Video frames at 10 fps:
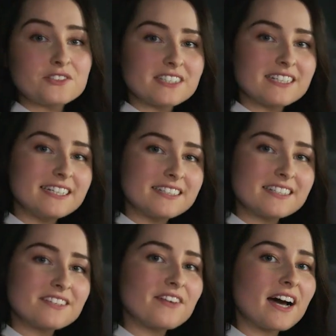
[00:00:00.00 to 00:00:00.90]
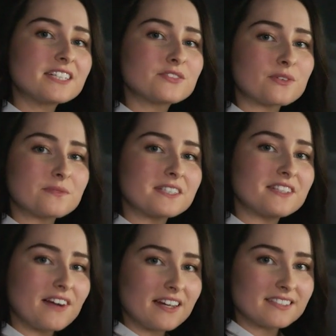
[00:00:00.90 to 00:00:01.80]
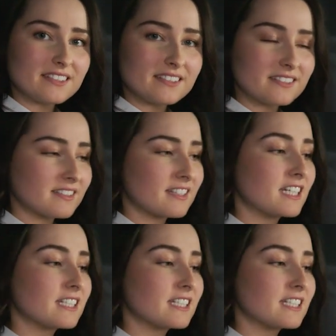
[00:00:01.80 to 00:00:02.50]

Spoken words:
To delete a device from the device list,